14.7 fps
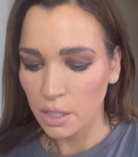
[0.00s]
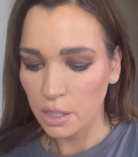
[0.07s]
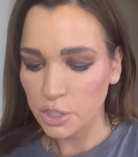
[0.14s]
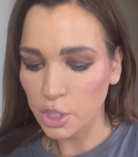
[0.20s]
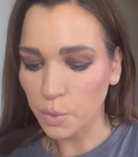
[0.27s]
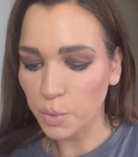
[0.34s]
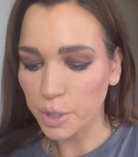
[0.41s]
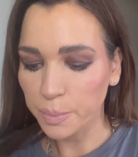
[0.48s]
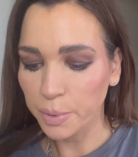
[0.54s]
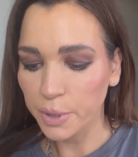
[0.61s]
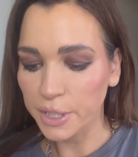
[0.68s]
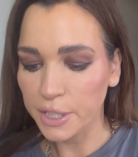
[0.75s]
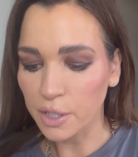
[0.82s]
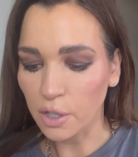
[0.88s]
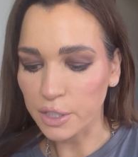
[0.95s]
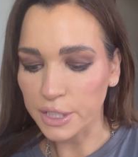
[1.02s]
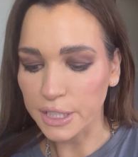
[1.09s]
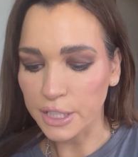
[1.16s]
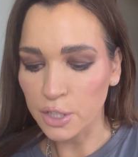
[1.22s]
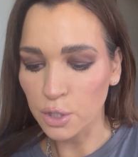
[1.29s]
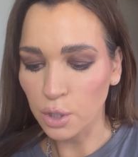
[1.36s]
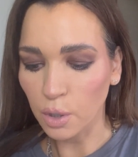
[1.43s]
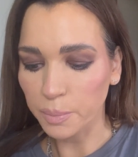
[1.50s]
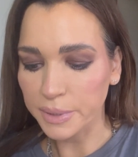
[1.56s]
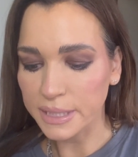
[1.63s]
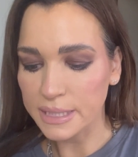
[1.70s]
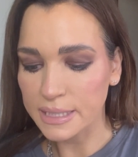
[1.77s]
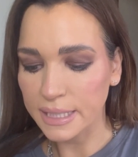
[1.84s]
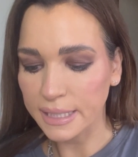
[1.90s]
don't wanna put it on and it not be
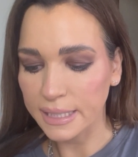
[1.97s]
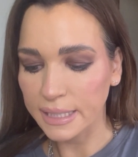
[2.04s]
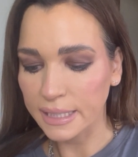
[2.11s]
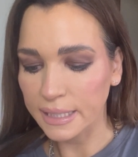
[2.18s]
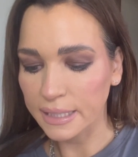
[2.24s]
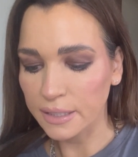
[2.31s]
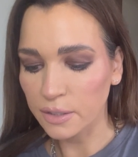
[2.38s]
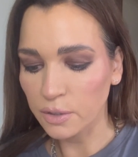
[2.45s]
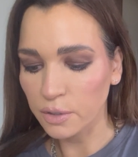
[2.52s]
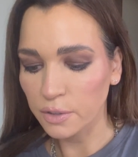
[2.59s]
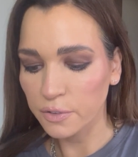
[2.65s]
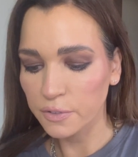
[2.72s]
sticky enough